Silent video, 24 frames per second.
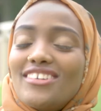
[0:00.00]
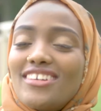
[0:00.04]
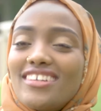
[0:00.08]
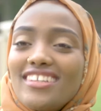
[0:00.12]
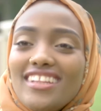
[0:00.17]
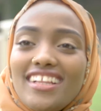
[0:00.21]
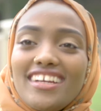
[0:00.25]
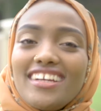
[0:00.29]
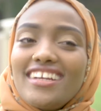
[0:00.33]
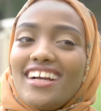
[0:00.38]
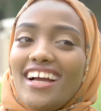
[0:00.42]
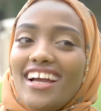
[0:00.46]
or
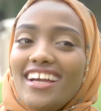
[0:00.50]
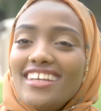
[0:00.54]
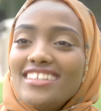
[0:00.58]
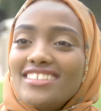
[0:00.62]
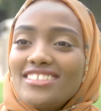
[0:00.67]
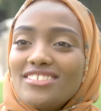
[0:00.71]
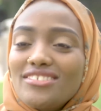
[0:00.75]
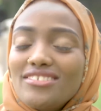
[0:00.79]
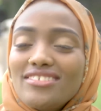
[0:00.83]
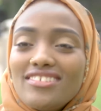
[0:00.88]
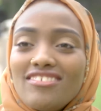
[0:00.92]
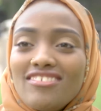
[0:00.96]
like high
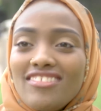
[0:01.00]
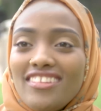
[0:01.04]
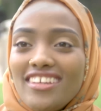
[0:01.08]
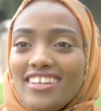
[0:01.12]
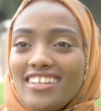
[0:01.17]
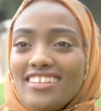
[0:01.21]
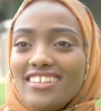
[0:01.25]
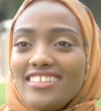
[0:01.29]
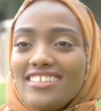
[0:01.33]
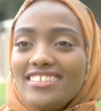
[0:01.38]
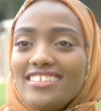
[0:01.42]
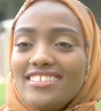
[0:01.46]
school.
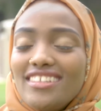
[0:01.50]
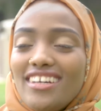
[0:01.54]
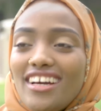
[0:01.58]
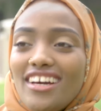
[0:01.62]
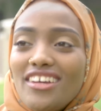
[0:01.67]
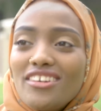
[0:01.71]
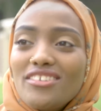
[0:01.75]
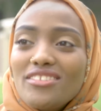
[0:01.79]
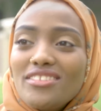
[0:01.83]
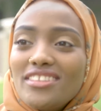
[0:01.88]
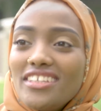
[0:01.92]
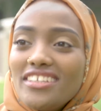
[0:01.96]

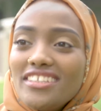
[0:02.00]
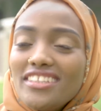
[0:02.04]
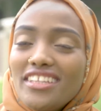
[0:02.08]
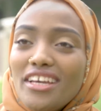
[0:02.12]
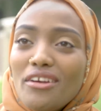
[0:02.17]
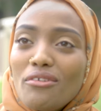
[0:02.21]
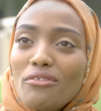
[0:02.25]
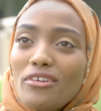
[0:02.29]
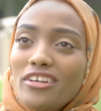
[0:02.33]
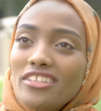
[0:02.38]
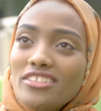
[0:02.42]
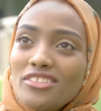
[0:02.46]
I don't think
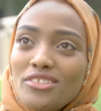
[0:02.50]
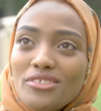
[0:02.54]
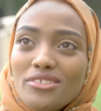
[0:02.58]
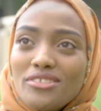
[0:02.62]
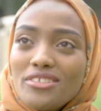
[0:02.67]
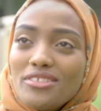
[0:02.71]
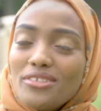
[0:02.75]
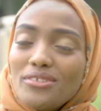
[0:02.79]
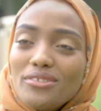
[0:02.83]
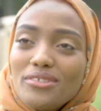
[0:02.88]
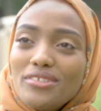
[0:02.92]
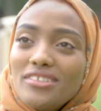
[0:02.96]
they went to
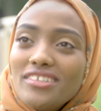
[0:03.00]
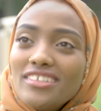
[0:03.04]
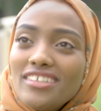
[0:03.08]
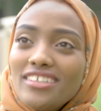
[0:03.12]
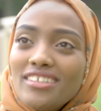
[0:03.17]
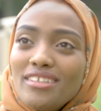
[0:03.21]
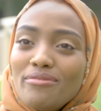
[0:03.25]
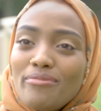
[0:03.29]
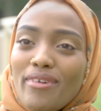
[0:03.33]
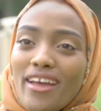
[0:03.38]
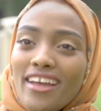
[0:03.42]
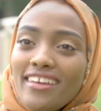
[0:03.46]

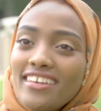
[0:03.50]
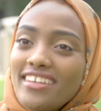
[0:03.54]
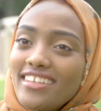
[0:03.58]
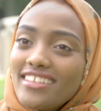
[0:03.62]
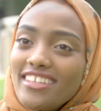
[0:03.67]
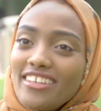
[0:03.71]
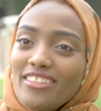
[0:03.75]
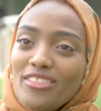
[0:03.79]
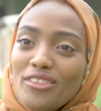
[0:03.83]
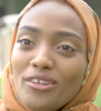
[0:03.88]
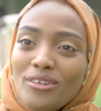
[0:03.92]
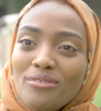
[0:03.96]
school back
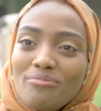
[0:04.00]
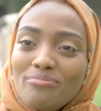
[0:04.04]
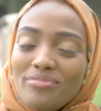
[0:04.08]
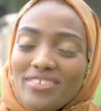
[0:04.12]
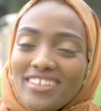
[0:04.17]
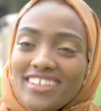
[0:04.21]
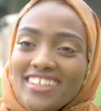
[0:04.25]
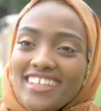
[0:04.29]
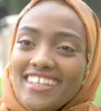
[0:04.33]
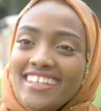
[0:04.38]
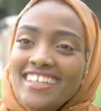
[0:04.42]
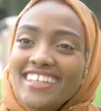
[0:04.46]
in
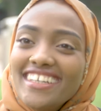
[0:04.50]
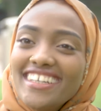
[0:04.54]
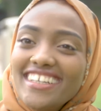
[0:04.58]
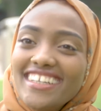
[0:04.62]
Ethiopia.